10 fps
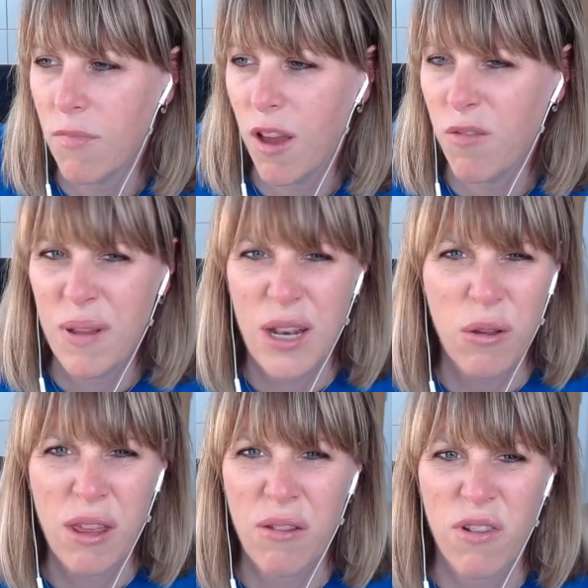I've been
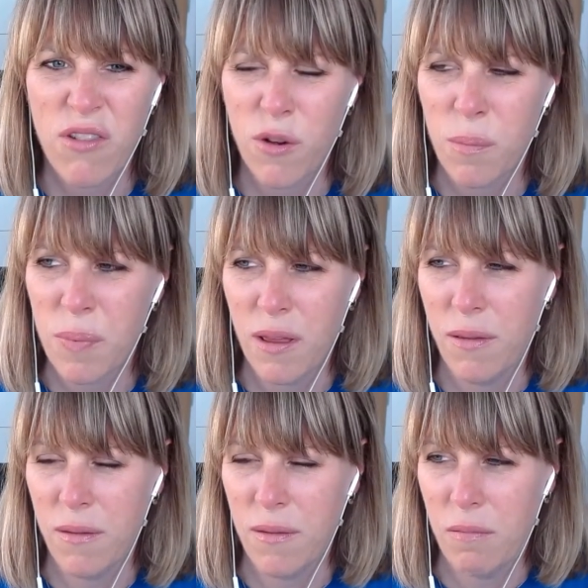looking for a job, but
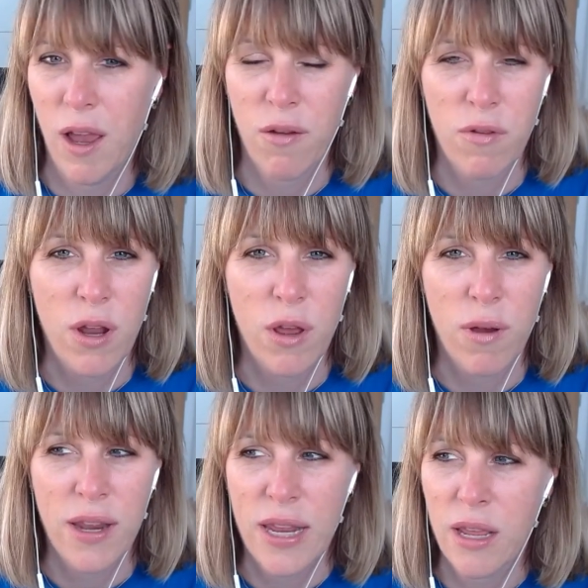I have
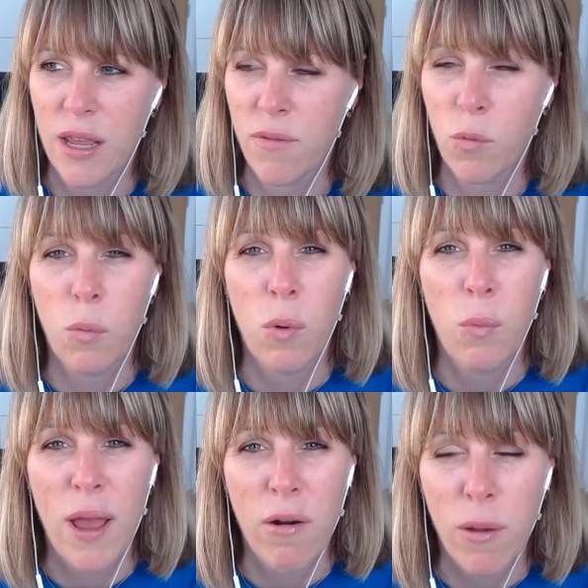no idea even
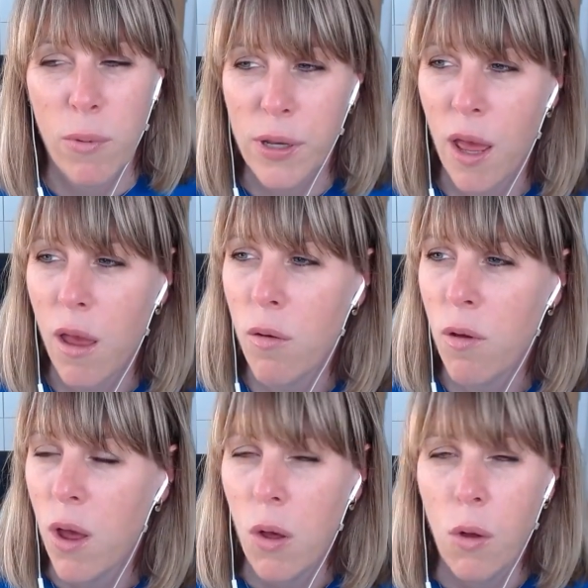where I would go
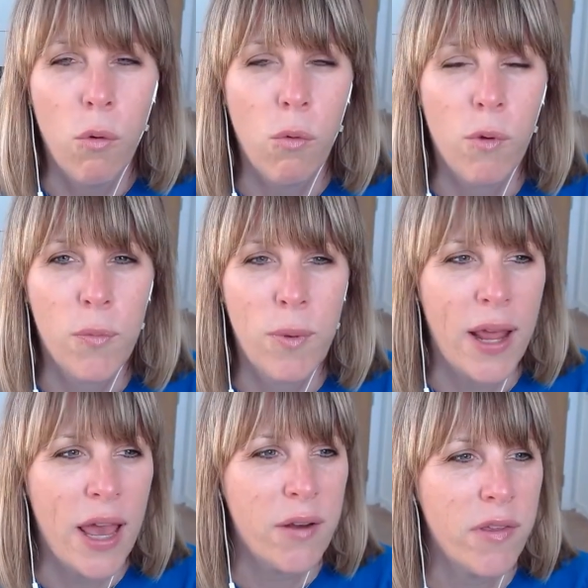or what's been
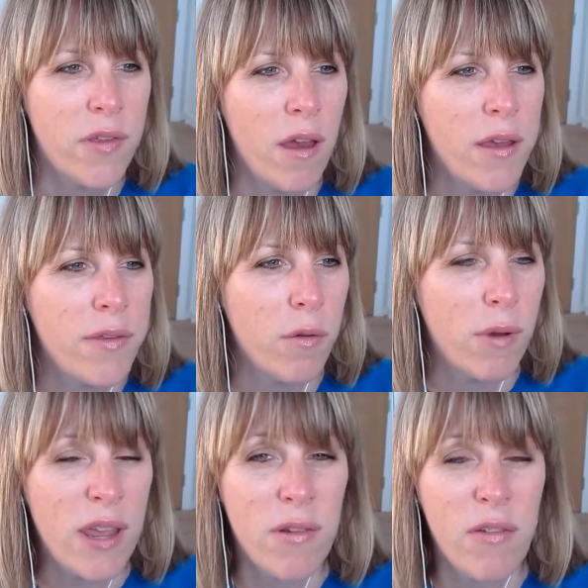advertised,
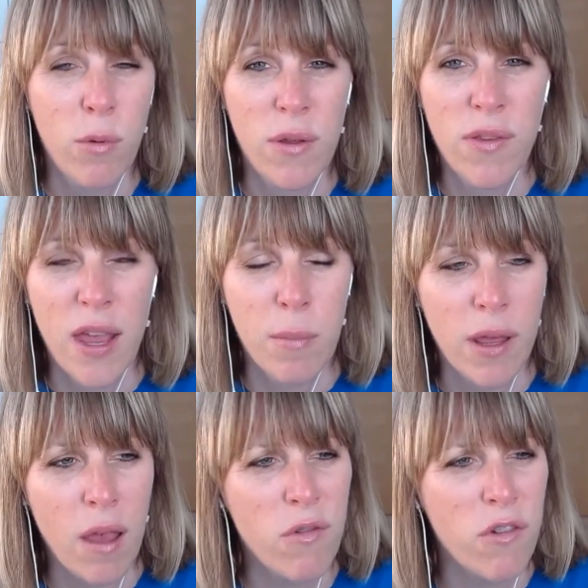or even if I want to stay in
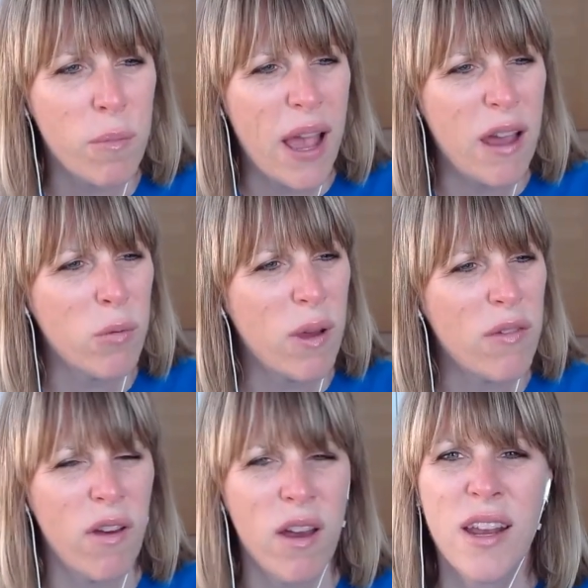my own job, how do I
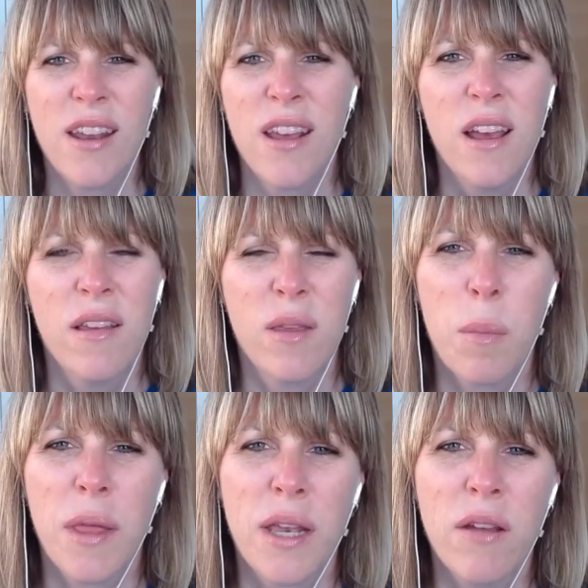find
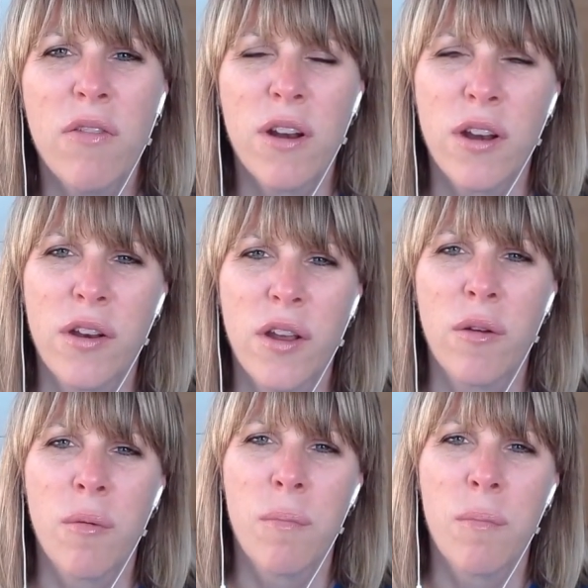something different to do?